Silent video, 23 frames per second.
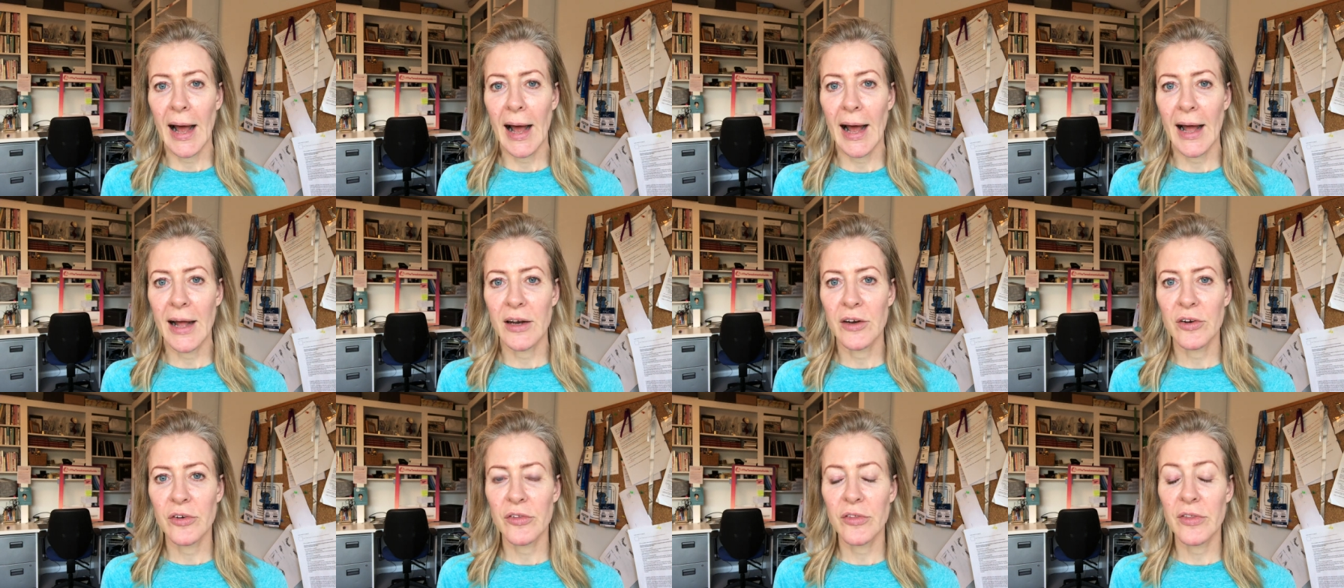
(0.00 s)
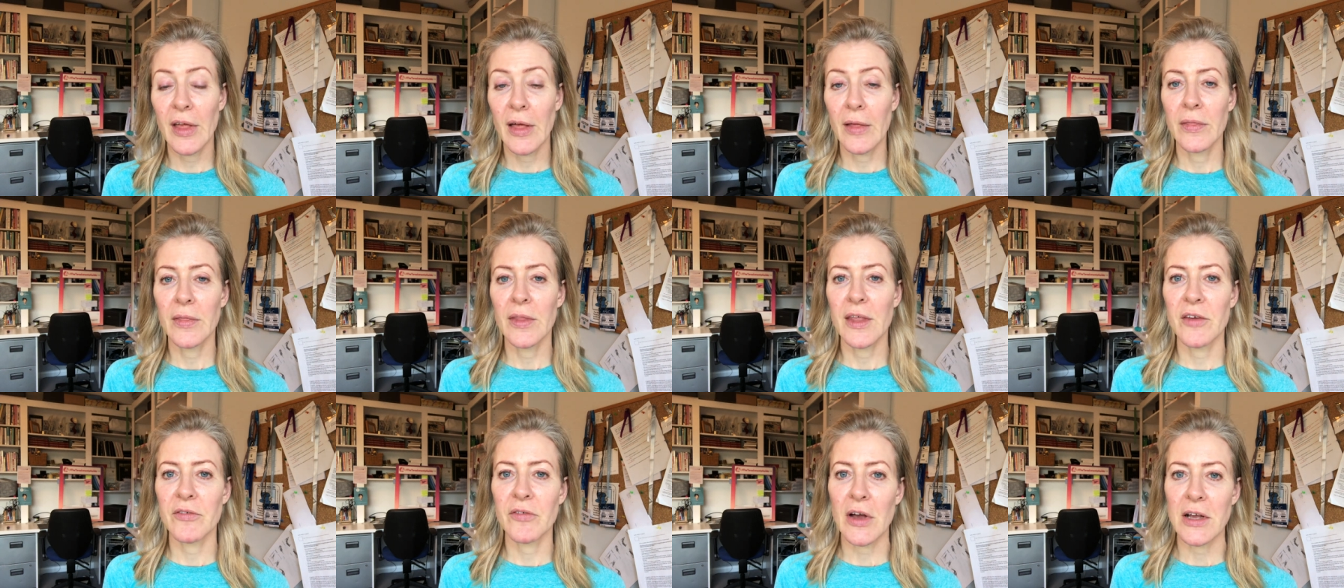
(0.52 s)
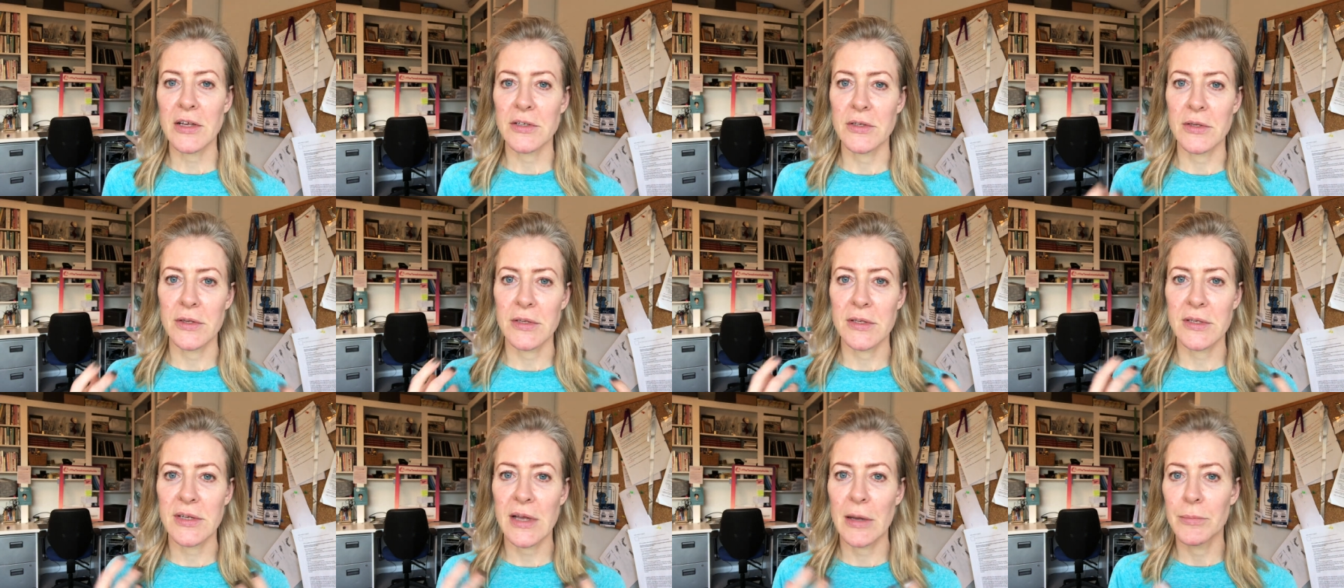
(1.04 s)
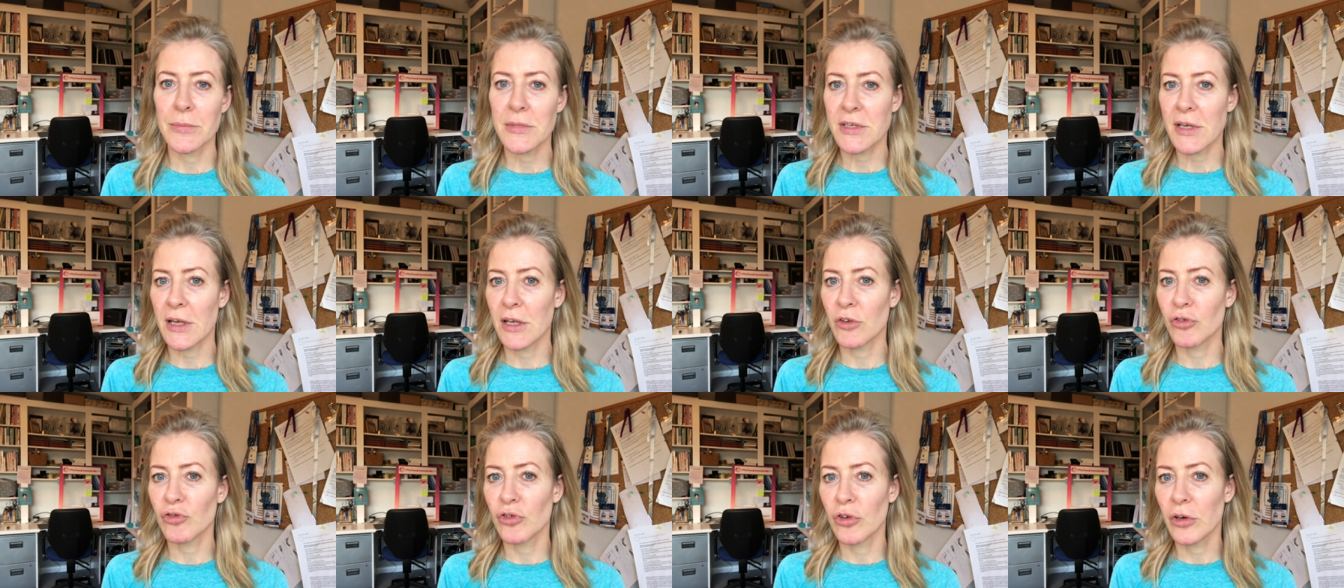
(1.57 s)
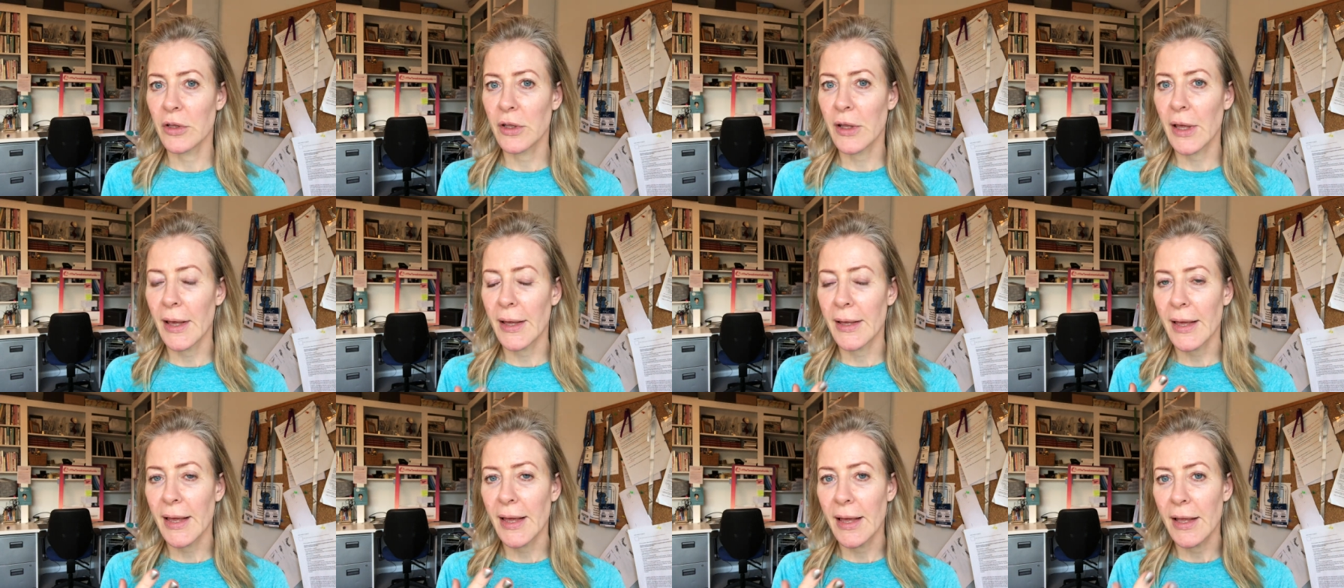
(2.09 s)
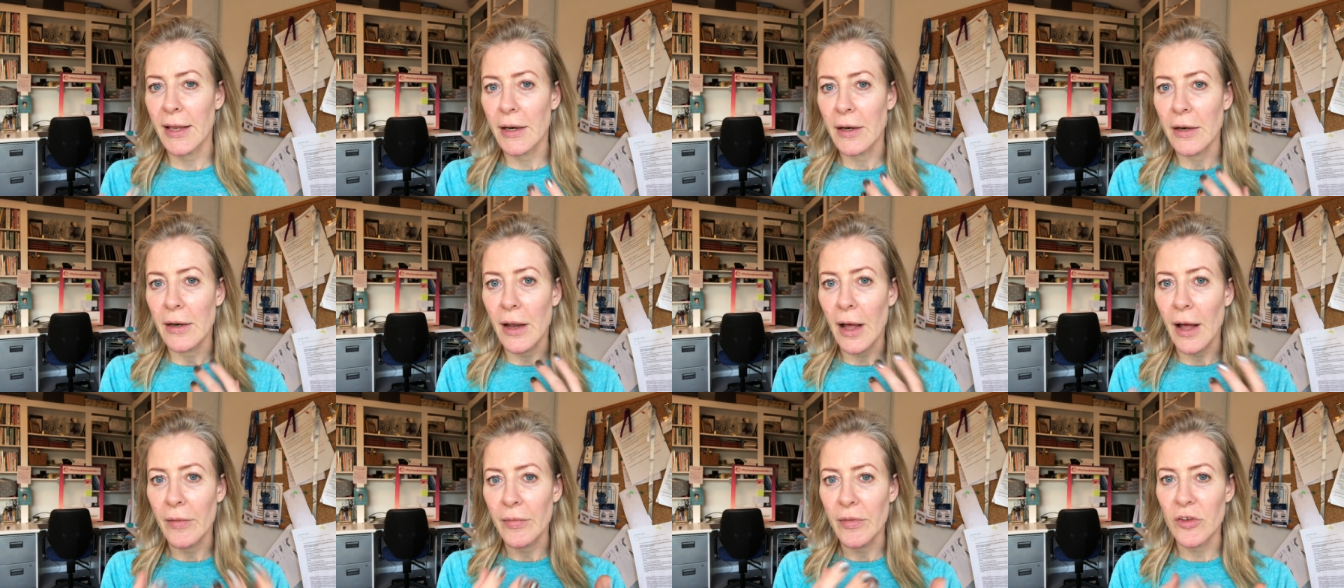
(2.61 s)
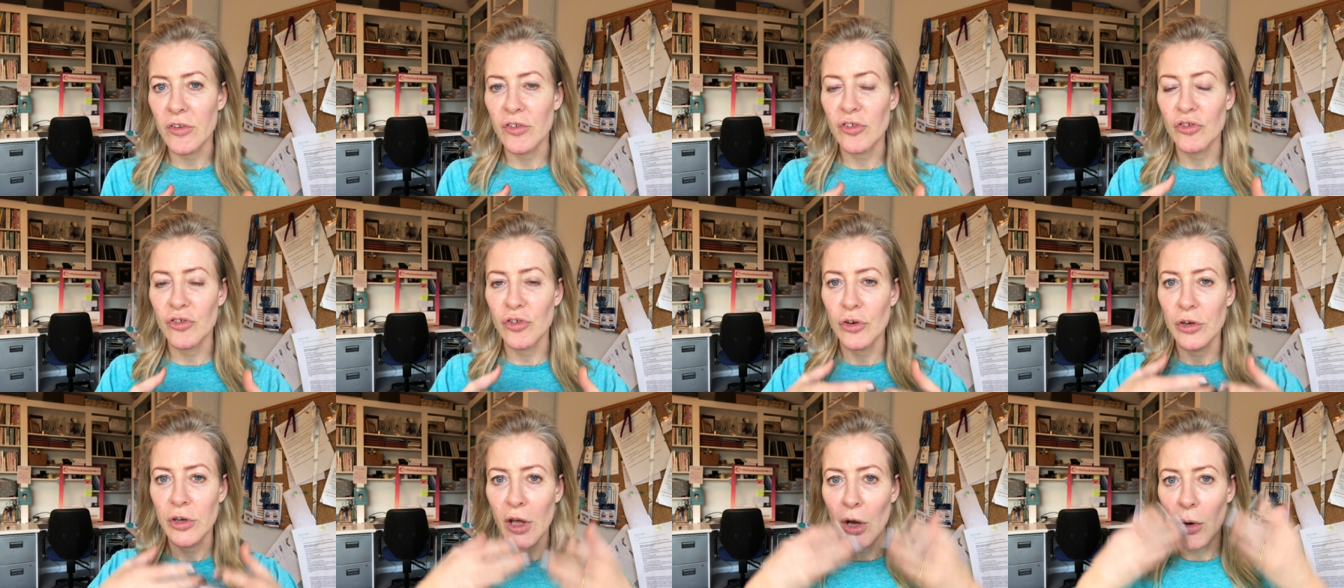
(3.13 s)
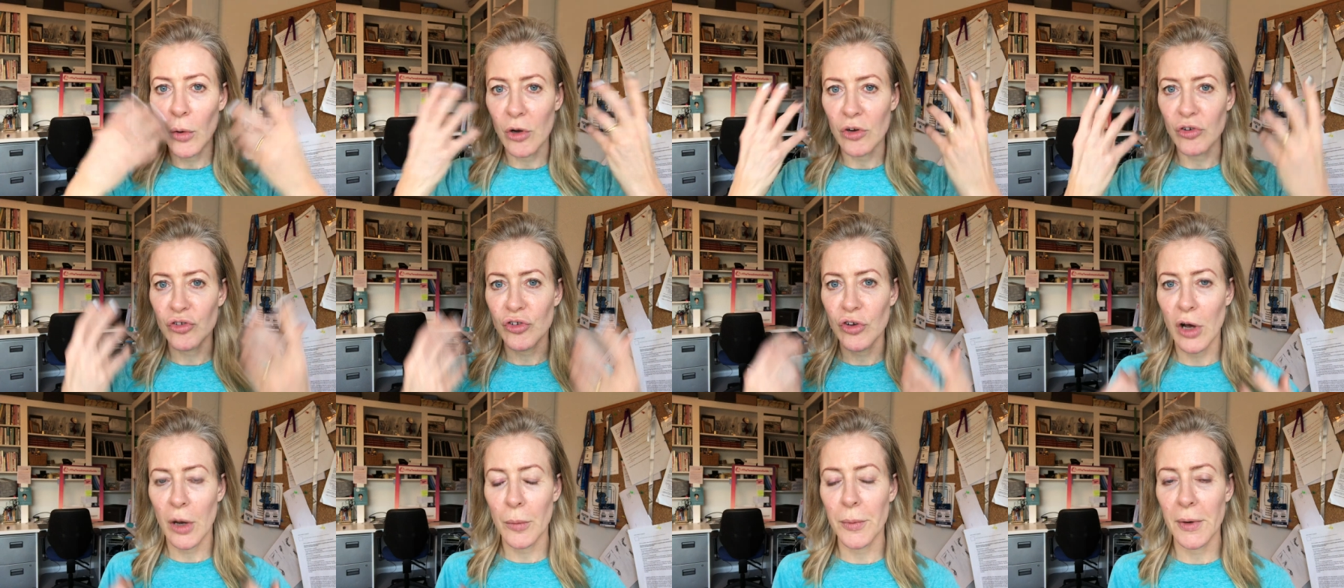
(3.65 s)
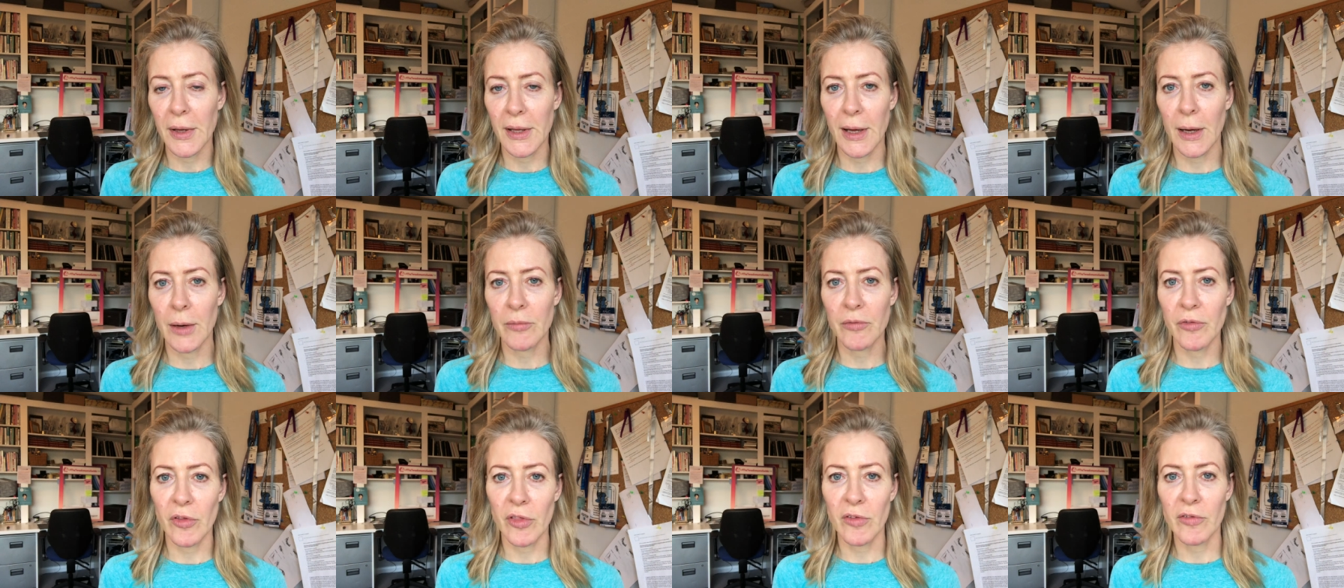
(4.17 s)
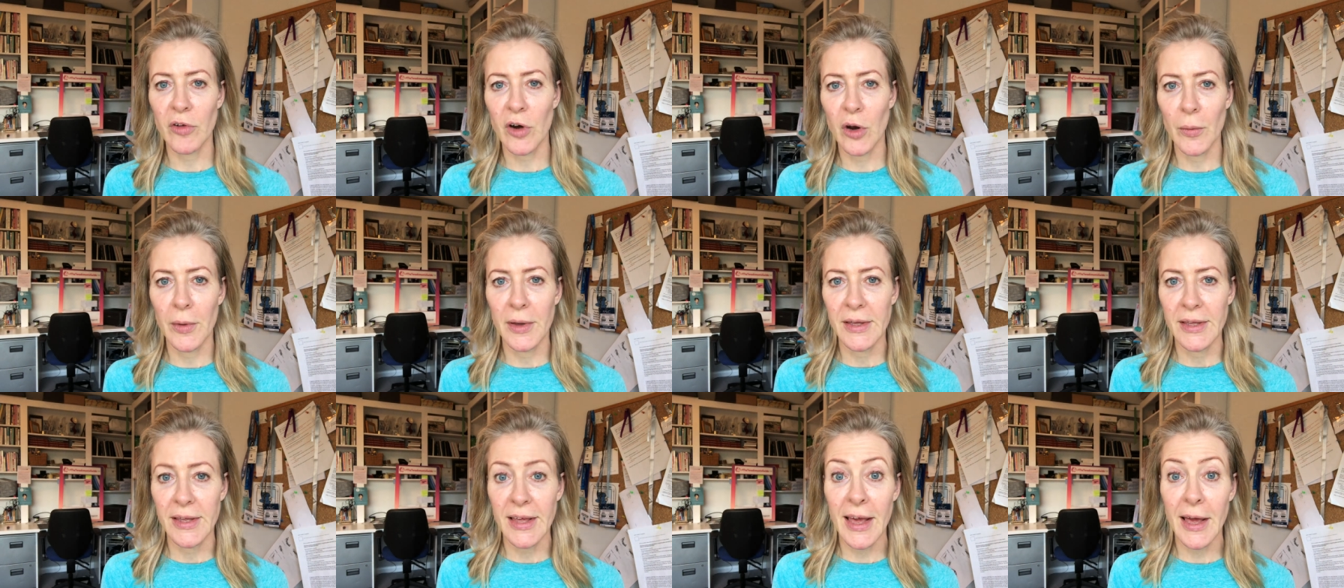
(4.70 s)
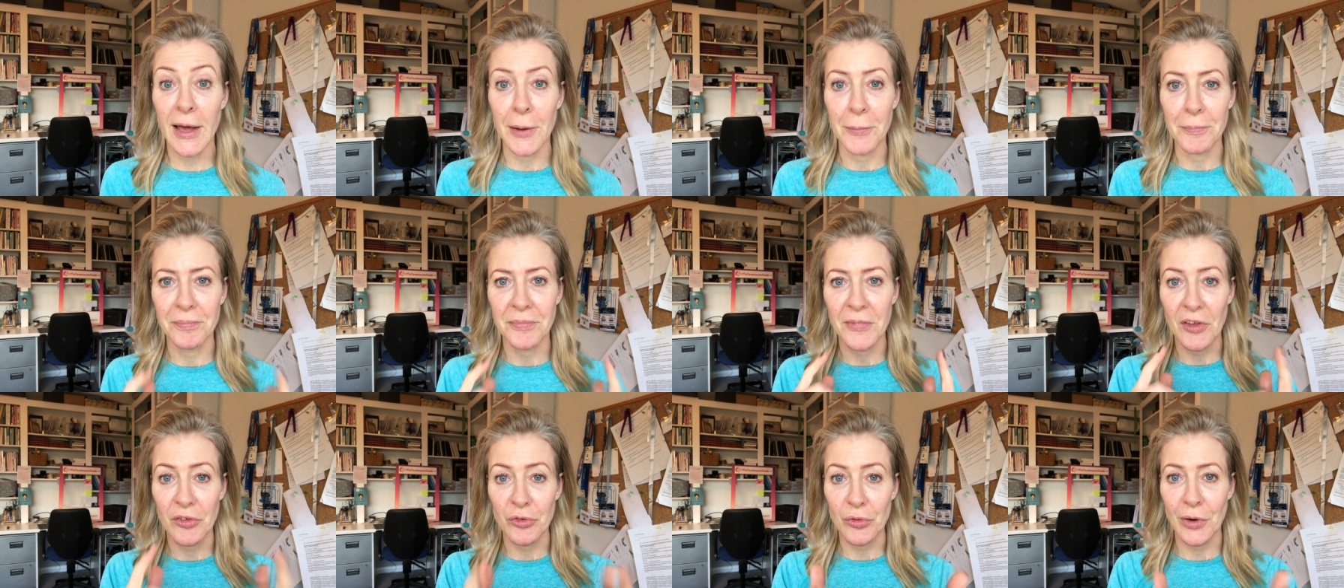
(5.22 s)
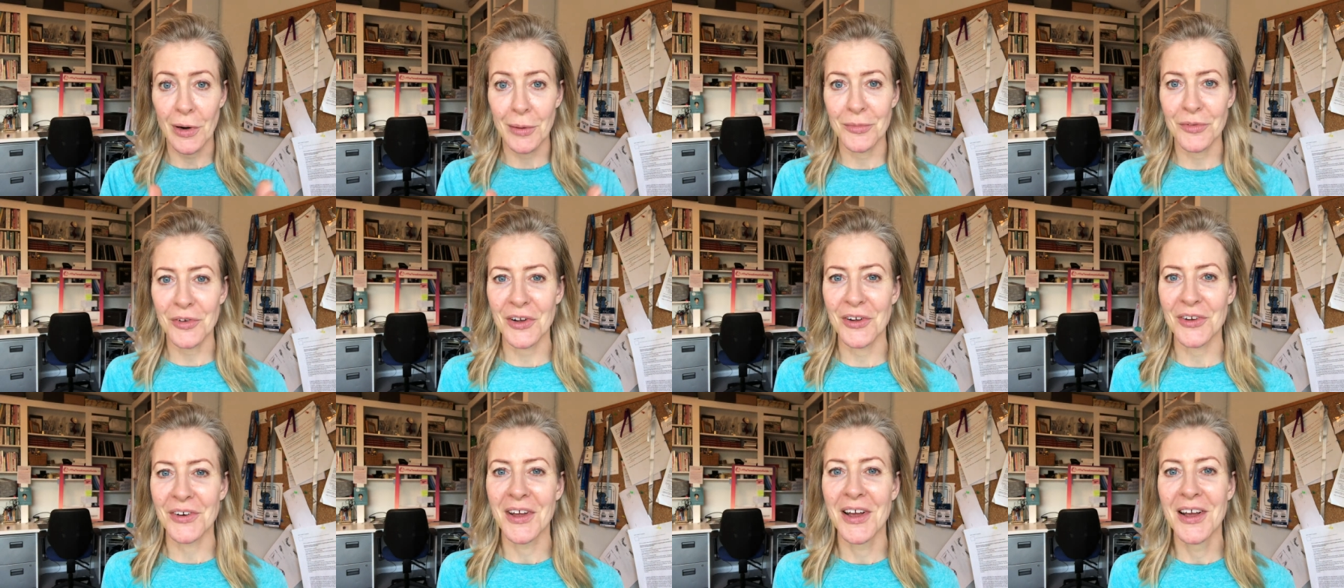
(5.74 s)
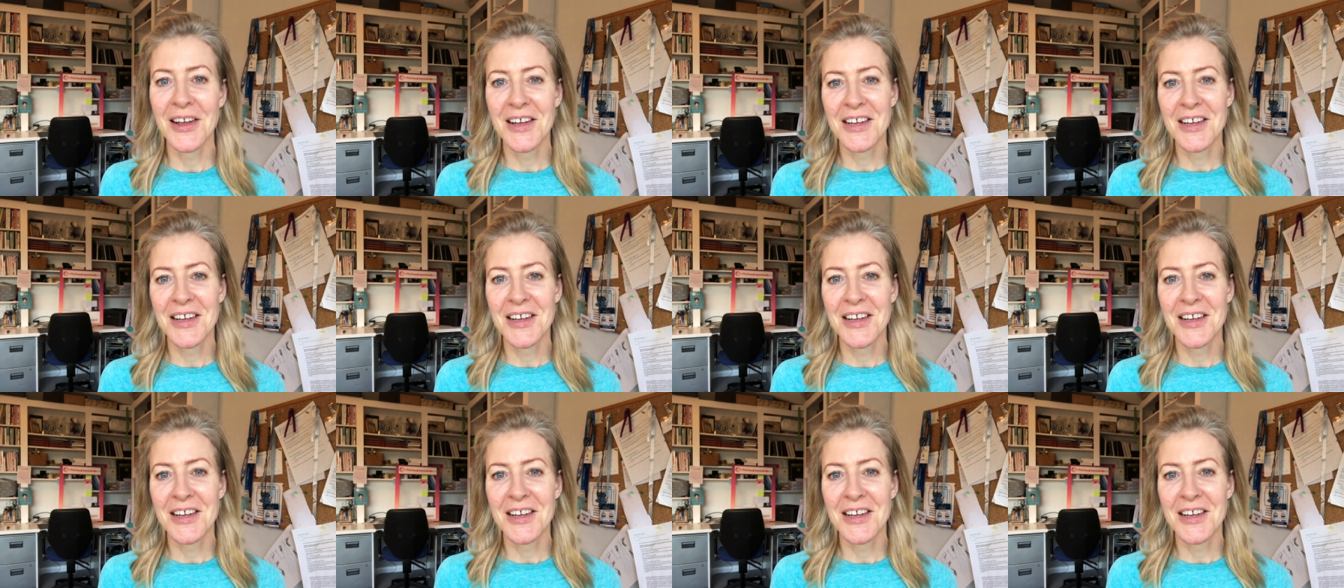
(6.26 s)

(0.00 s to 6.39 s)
And then the effects of the stem cells should kick in and this should go on sharpening up for the following year. That's what I'm told.